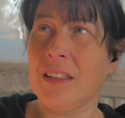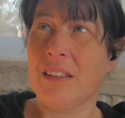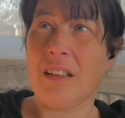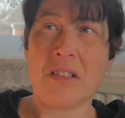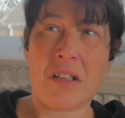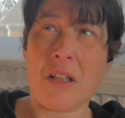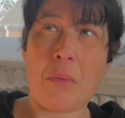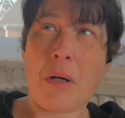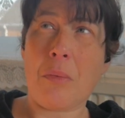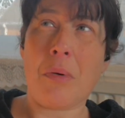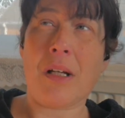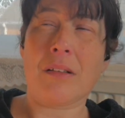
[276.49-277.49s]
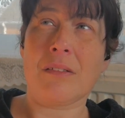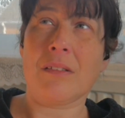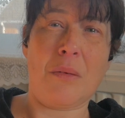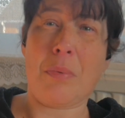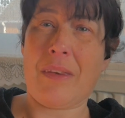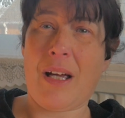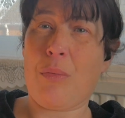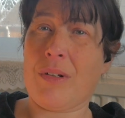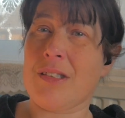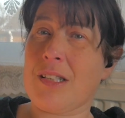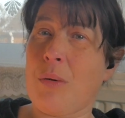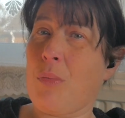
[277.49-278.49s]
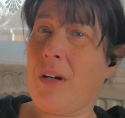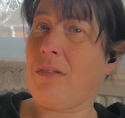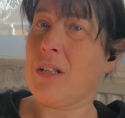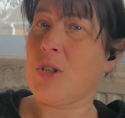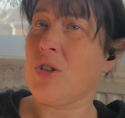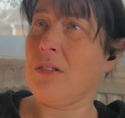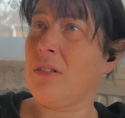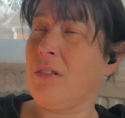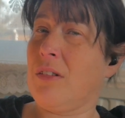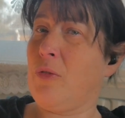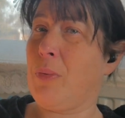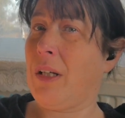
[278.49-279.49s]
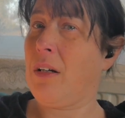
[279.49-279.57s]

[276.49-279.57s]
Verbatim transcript: I don't know where it went, but that went somewhere it shouldn't have been